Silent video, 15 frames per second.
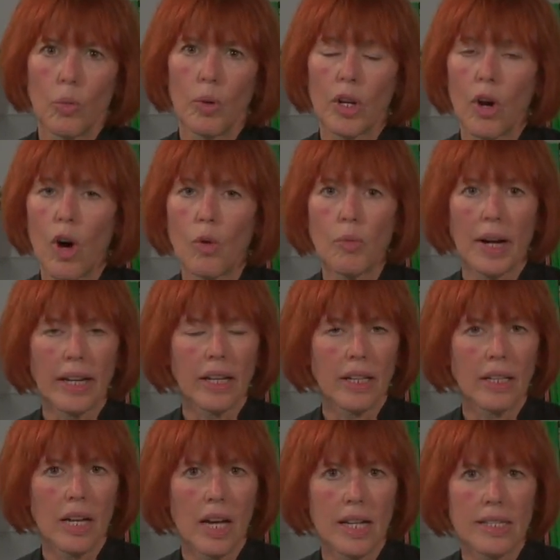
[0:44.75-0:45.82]
We all
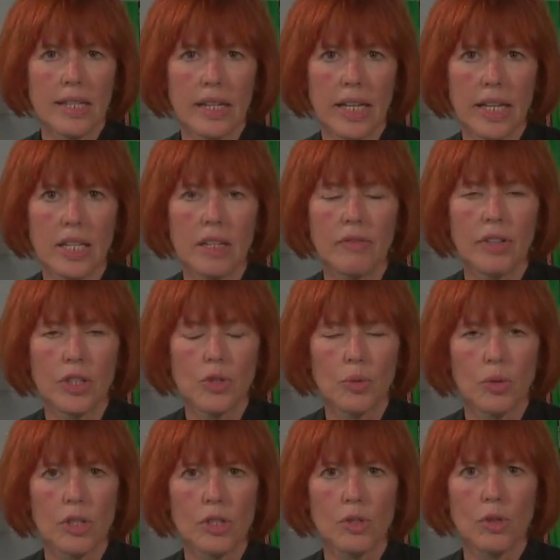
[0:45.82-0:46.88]
recognize that
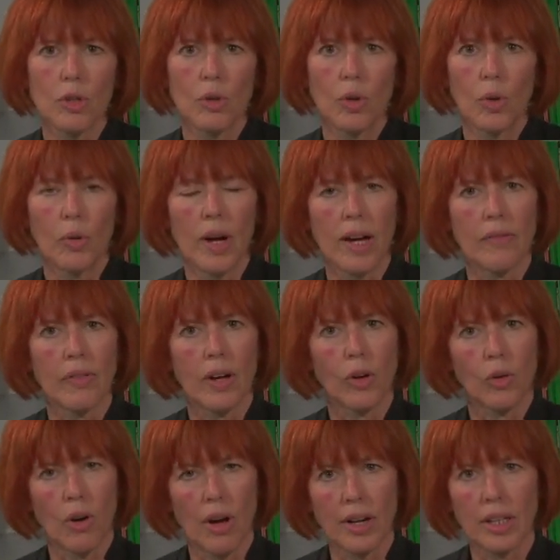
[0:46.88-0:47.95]
individuals who have
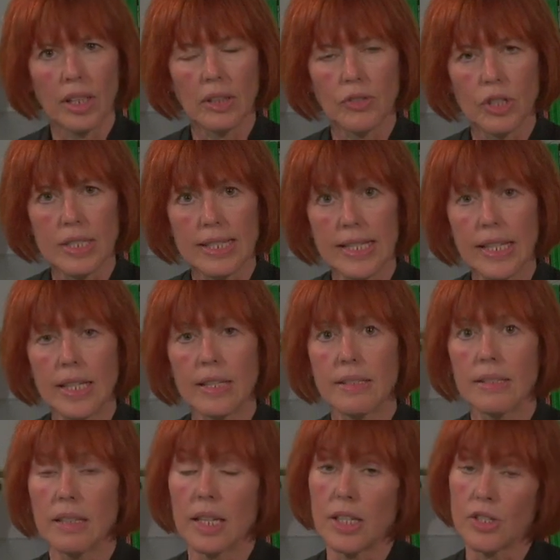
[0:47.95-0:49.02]
chronic liver
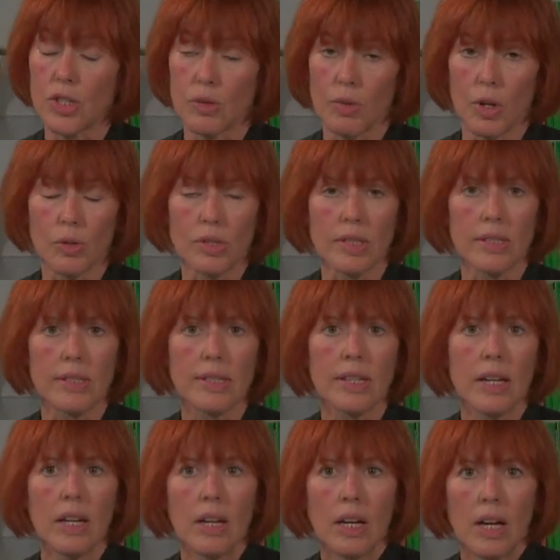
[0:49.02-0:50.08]
disease and cirrhosis